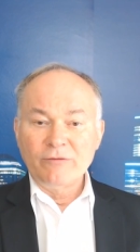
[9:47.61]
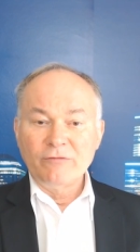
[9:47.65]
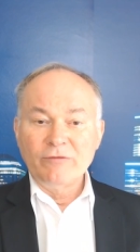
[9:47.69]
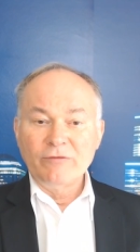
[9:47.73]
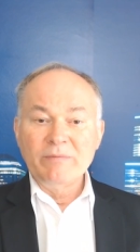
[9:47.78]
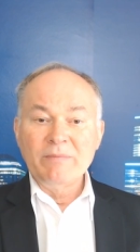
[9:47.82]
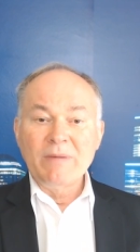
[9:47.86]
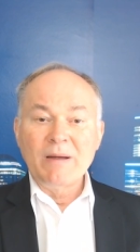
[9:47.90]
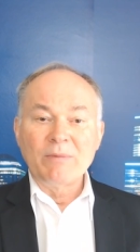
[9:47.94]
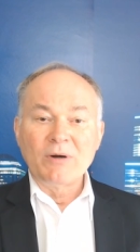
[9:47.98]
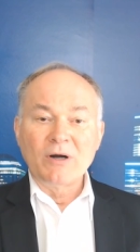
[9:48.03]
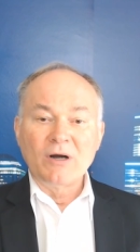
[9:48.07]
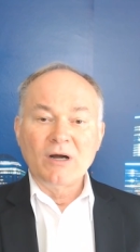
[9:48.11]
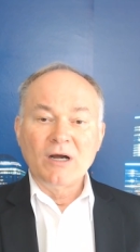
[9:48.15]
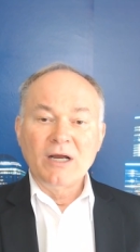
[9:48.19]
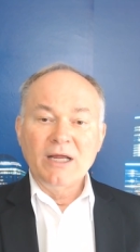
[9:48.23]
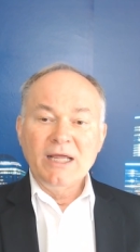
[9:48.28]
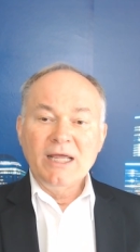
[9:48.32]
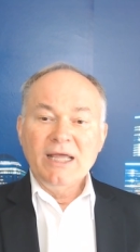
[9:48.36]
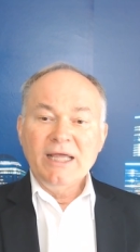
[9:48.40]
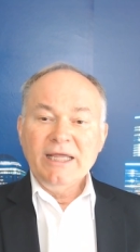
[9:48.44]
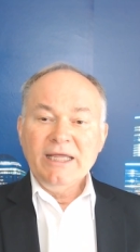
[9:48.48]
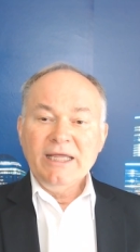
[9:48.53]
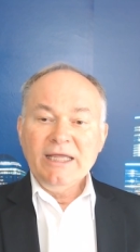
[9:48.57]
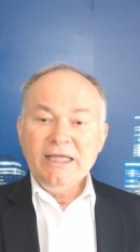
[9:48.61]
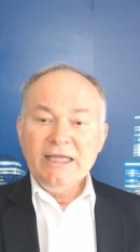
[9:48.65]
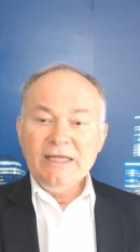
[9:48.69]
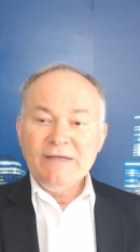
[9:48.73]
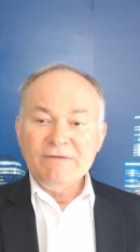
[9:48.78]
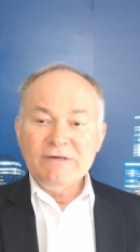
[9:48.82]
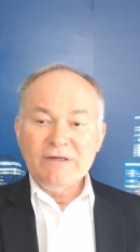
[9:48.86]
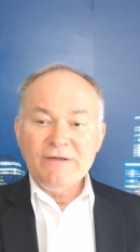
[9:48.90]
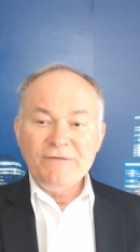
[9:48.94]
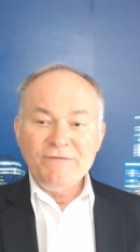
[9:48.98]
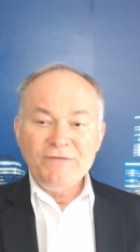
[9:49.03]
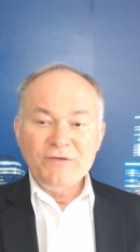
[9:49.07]
Remember,
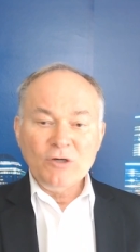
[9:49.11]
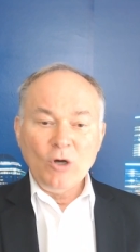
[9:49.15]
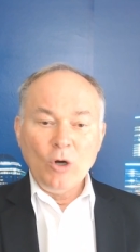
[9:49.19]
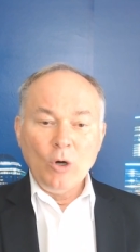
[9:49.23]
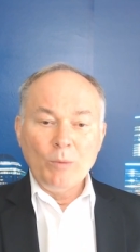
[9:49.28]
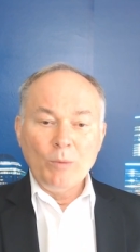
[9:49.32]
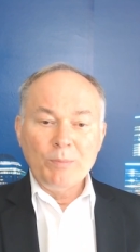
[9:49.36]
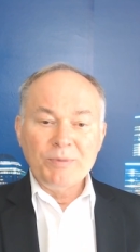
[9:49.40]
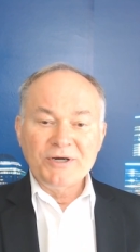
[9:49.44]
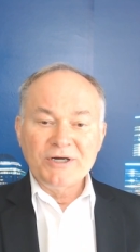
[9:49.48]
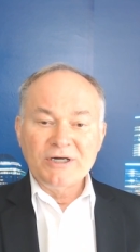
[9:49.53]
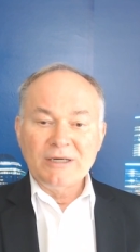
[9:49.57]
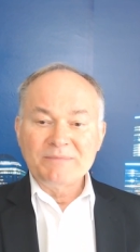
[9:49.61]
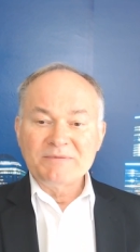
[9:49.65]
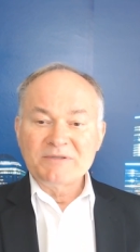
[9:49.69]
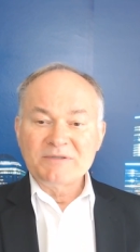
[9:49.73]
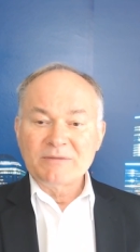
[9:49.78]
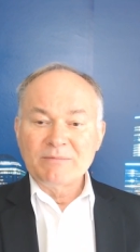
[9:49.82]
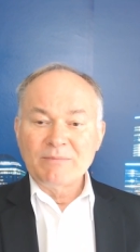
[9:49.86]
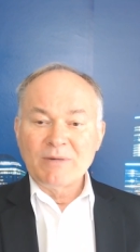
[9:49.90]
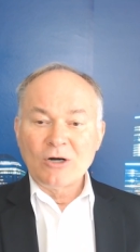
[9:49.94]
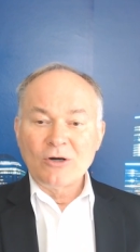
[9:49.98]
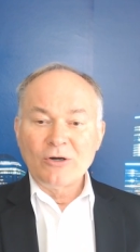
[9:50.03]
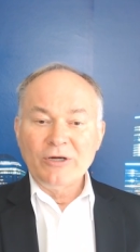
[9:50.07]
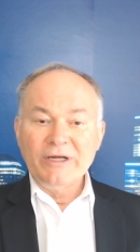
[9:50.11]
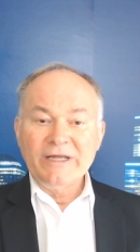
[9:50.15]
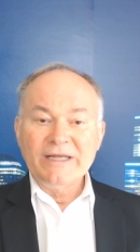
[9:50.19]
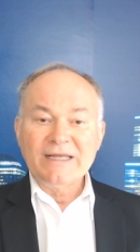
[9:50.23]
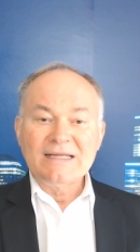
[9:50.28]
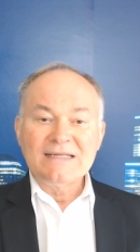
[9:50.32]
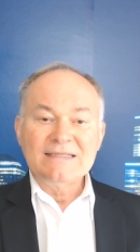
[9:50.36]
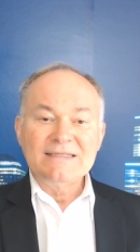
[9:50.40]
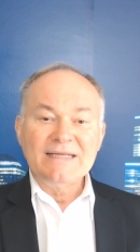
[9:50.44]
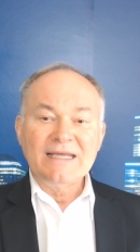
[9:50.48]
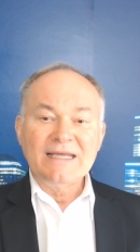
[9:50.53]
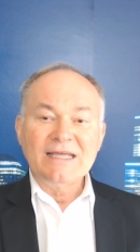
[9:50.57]
even if you open it up tomorrow, it
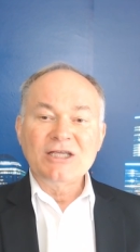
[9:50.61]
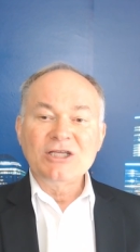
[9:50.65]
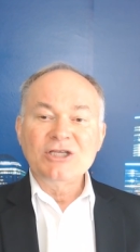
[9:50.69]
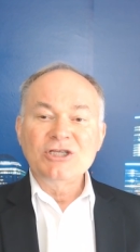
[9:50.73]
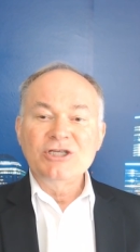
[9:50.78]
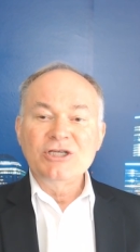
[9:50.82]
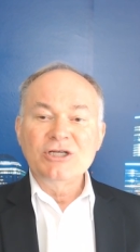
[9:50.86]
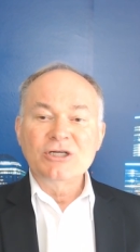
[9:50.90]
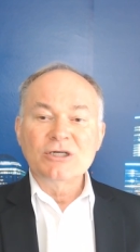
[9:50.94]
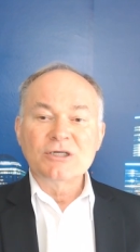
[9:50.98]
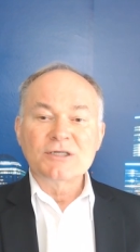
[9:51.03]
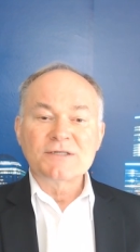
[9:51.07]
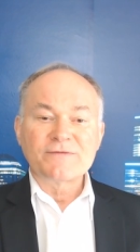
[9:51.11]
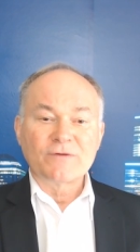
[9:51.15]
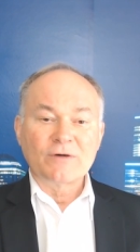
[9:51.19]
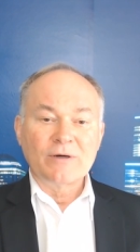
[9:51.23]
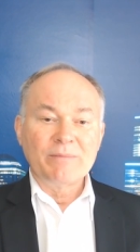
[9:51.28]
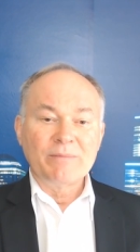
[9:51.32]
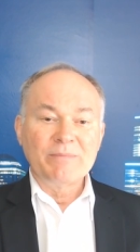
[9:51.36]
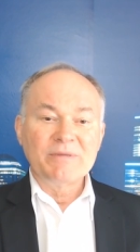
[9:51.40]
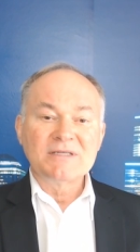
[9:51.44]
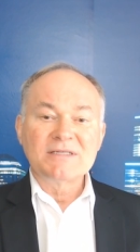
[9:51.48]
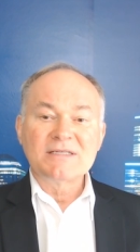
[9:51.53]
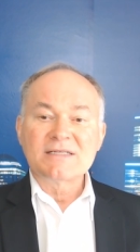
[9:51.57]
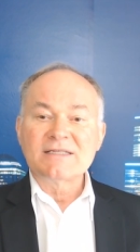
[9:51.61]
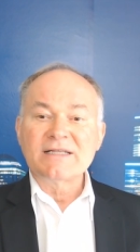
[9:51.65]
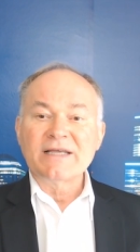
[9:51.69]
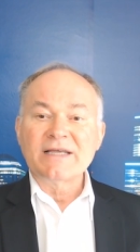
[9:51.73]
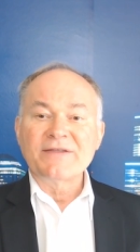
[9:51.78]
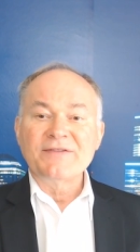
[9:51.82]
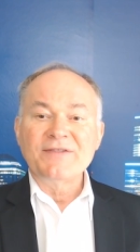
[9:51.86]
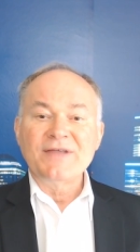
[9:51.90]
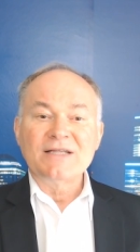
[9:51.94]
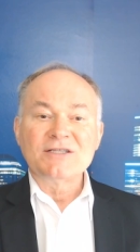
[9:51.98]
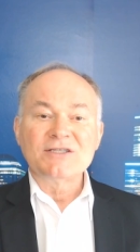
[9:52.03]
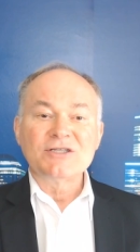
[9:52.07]
can take years for a business
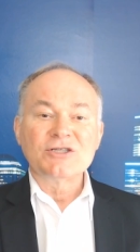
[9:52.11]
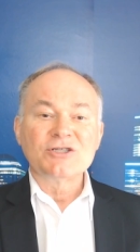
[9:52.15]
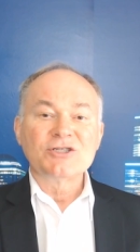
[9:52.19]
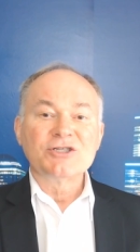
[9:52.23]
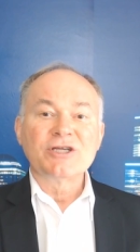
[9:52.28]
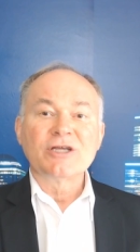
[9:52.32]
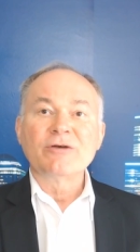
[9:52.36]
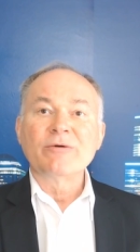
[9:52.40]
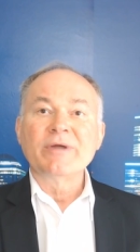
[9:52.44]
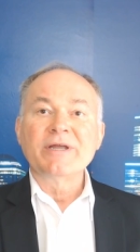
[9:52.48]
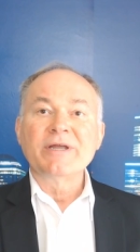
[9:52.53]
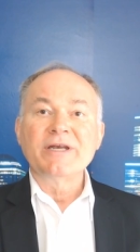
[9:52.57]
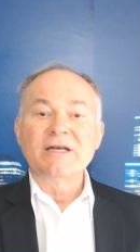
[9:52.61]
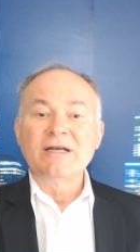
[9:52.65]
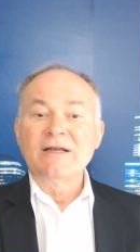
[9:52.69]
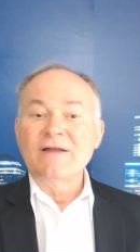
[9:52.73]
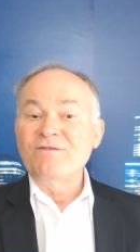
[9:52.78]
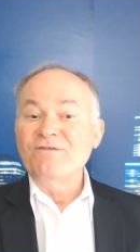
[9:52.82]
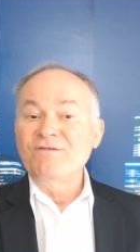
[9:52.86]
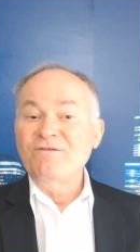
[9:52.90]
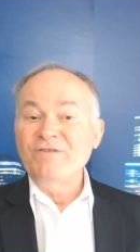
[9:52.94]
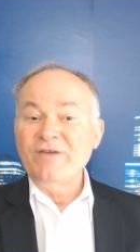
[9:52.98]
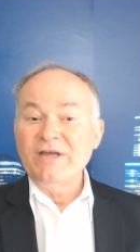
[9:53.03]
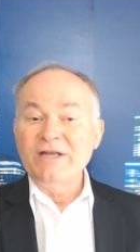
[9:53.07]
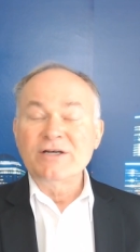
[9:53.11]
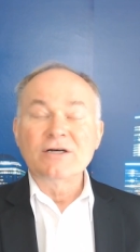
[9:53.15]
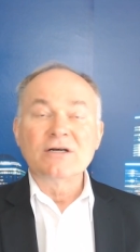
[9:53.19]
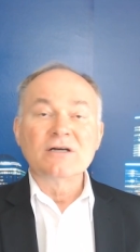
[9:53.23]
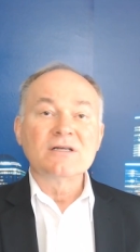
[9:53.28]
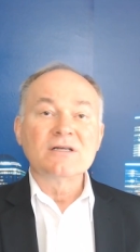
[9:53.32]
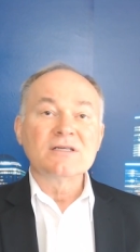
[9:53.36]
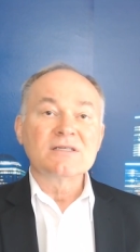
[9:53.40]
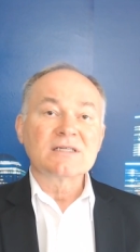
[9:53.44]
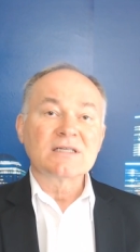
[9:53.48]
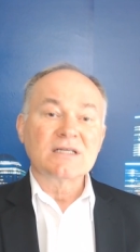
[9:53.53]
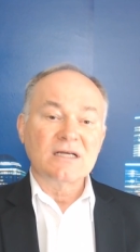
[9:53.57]
like that to generate enough
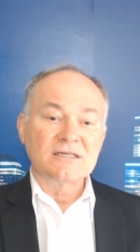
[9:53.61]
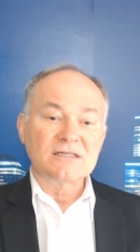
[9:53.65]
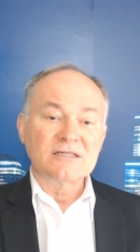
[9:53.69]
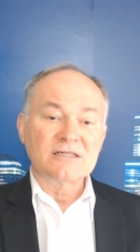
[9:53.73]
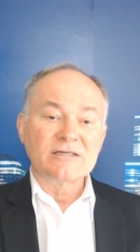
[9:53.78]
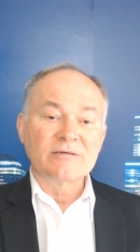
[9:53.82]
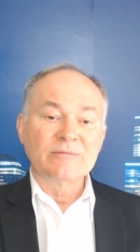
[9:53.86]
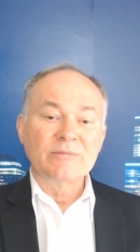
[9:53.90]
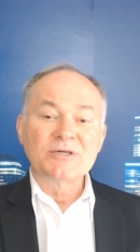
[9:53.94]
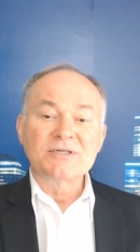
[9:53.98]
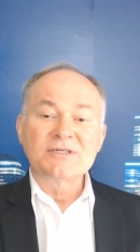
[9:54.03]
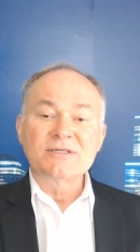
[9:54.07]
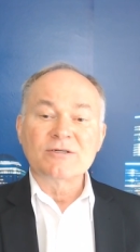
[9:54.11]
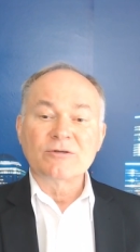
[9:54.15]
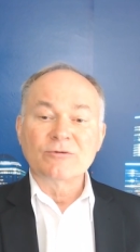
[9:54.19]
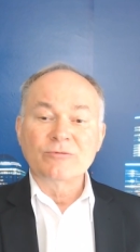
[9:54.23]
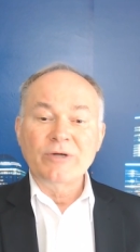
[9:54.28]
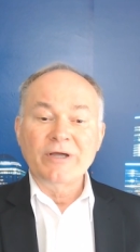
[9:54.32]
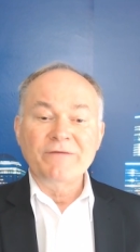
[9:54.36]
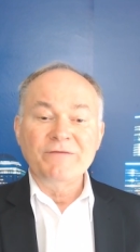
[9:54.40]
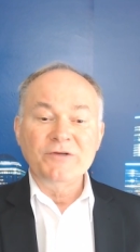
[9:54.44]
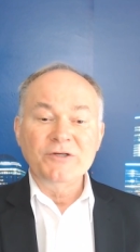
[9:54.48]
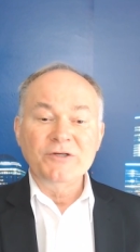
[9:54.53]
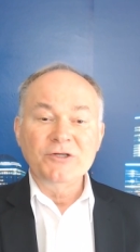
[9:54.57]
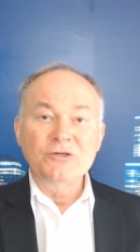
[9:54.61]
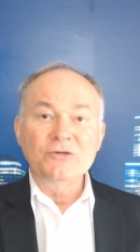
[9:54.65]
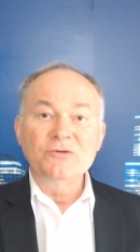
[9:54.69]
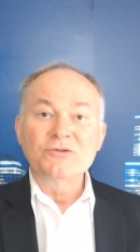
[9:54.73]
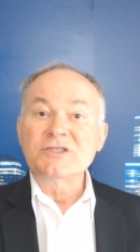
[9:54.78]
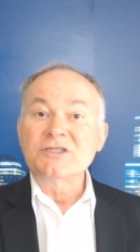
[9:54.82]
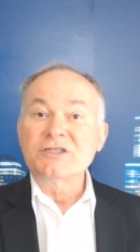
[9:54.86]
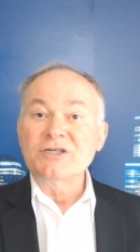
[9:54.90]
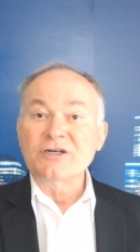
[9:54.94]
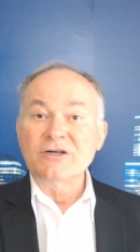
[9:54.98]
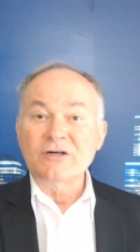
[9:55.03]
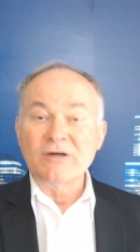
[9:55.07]
vendors, customers, and revenue
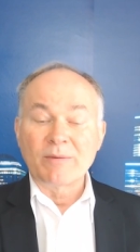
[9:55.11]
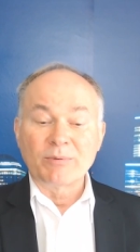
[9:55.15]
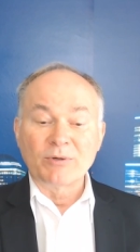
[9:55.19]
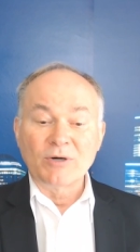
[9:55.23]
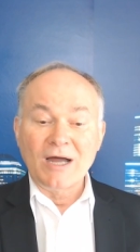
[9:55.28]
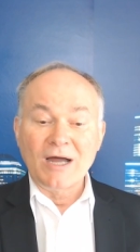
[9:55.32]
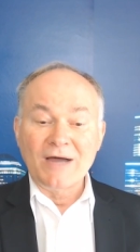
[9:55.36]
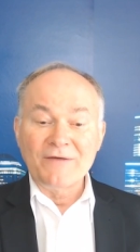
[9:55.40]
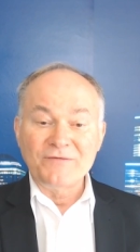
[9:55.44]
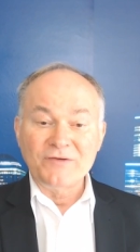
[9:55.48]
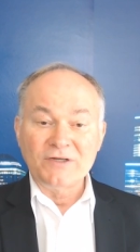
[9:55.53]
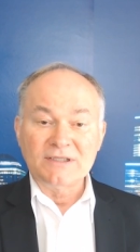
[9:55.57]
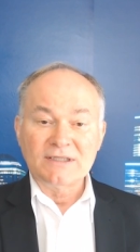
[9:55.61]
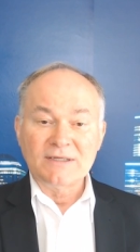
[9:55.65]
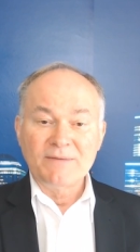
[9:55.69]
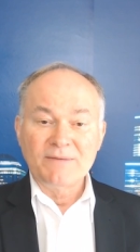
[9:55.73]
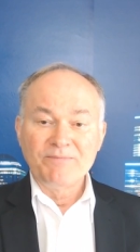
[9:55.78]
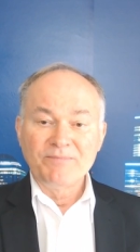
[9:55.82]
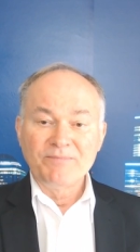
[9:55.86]
to turn a profit.